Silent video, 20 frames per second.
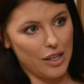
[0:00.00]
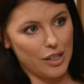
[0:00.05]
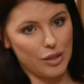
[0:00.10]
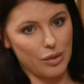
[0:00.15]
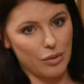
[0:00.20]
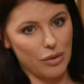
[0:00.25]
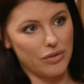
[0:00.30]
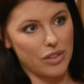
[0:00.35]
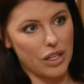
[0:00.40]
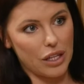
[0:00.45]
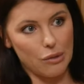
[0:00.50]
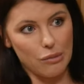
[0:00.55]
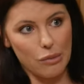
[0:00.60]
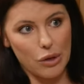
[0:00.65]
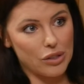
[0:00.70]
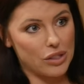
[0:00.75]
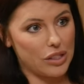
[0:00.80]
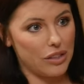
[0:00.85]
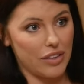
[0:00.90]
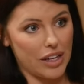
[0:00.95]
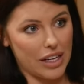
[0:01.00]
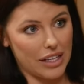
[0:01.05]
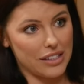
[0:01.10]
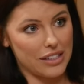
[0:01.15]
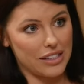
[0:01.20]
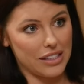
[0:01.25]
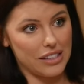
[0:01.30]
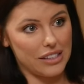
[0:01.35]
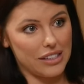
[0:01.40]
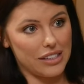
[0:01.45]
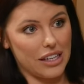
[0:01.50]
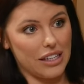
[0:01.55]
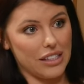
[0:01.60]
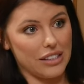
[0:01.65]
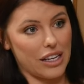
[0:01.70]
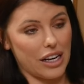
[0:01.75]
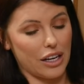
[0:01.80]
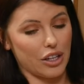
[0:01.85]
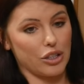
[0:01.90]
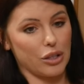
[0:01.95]
So we've done the most advances, and
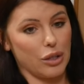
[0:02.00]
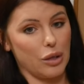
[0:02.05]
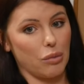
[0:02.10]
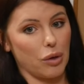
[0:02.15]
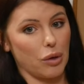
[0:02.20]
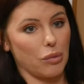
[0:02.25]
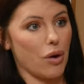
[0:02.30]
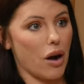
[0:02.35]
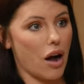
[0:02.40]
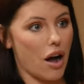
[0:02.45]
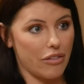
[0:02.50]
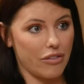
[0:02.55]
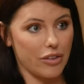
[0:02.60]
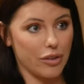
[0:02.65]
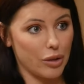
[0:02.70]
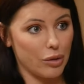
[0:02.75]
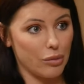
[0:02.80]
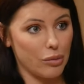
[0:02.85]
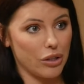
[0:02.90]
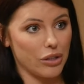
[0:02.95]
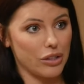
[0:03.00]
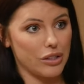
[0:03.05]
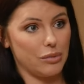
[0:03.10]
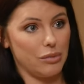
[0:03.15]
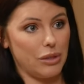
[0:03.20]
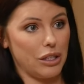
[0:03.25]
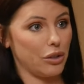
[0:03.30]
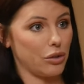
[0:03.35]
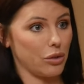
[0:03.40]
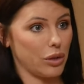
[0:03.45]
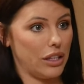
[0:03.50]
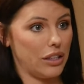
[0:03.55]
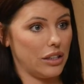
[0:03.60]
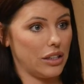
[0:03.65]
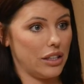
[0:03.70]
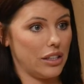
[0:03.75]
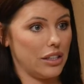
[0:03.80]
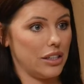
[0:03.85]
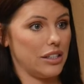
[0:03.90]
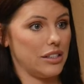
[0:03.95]
it's actually more profitable to be green
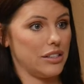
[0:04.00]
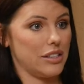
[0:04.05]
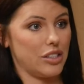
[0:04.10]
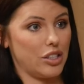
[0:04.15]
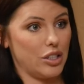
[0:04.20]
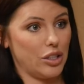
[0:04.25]
than it is